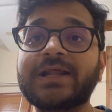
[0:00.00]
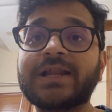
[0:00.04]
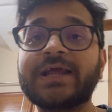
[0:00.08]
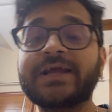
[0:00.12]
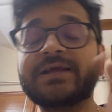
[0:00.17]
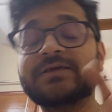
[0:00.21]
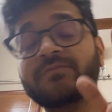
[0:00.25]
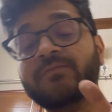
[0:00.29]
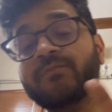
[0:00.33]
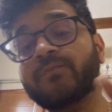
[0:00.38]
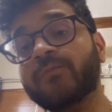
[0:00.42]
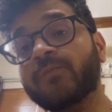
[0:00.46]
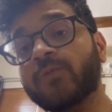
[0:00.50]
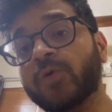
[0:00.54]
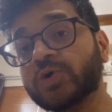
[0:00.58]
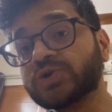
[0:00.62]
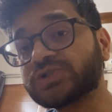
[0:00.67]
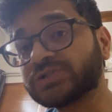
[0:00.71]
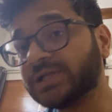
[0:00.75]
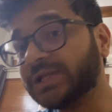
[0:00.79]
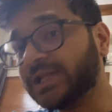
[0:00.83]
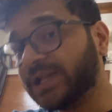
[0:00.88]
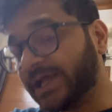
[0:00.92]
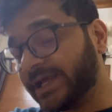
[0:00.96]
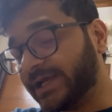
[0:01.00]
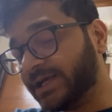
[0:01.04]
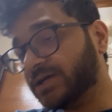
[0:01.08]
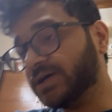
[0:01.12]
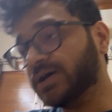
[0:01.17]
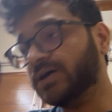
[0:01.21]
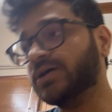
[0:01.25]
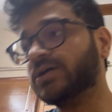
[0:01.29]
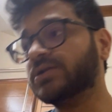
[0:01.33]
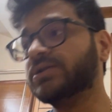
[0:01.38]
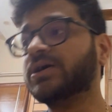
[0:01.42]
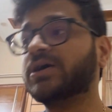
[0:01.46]

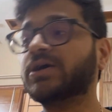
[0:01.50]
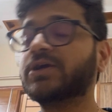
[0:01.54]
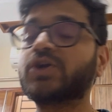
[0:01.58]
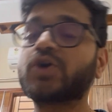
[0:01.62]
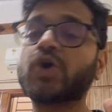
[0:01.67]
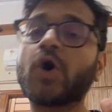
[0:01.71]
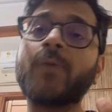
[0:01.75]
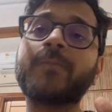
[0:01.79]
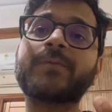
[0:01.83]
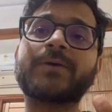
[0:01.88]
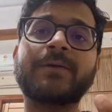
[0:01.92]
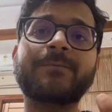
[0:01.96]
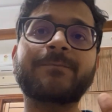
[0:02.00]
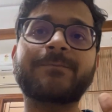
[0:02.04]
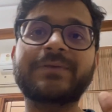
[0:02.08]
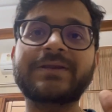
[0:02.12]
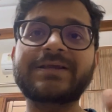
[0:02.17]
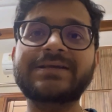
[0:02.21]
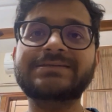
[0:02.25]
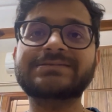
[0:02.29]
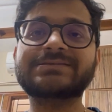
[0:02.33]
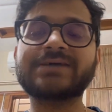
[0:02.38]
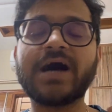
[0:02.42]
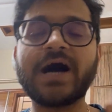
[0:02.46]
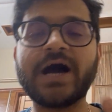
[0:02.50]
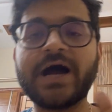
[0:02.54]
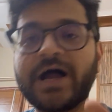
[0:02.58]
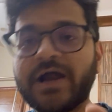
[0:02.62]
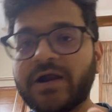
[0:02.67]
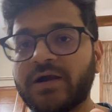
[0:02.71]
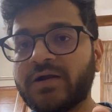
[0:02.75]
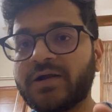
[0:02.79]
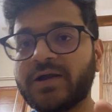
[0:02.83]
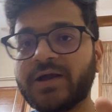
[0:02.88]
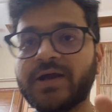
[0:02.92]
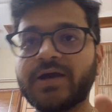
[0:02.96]
the top companies
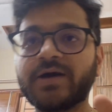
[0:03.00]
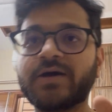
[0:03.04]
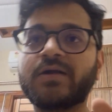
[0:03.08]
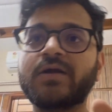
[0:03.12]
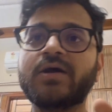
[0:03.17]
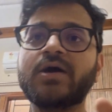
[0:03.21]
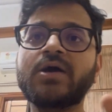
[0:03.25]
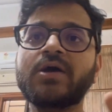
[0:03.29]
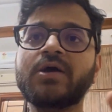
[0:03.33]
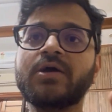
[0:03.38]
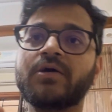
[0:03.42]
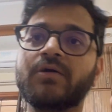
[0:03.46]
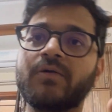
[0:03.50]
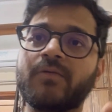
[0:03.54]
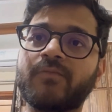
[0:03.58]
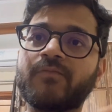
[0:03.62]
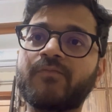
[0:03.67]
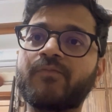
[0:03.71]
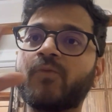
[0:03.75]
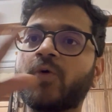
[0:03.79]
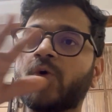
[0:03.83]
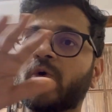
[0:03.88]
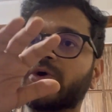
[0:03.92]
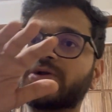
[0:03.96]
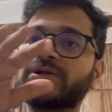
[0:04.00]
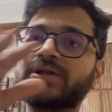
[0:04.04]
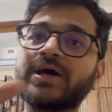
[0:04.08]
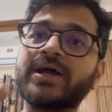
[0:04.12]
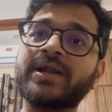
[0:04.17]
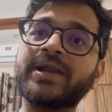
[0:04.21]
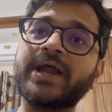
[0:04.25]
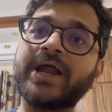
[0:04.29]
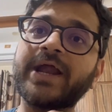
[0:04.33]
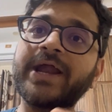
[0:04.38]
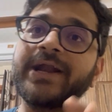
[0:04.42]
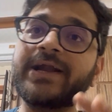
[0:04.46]
hire here more
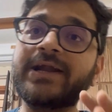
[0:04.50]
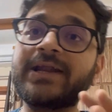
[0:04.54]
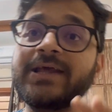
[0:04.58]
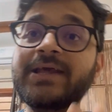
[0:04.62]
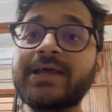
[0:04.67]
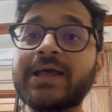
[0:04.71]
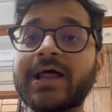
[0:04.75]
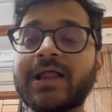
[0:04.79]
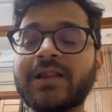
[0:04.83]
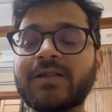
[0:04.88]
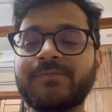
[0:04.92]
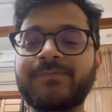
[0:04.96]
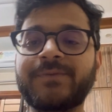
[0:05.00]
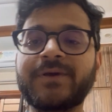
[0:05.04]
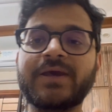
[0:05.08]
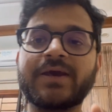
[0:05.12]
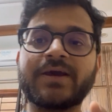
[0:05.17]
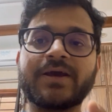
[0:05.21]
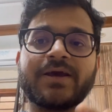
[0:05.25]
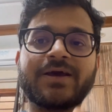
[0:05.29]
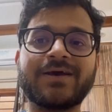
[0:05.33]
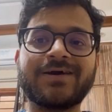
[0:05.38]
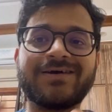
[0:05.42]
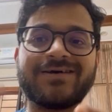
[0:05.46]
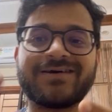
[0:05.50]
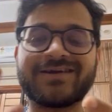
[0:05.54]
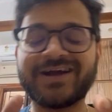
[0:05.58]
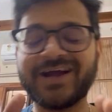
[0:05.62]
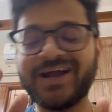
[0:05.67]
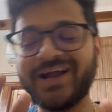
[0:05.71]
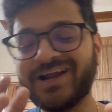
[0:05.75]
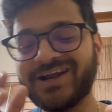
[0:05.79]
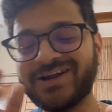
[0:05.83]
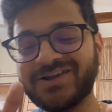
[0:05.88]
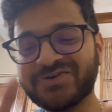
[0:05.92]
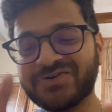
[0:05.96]
than 80 LPA, right?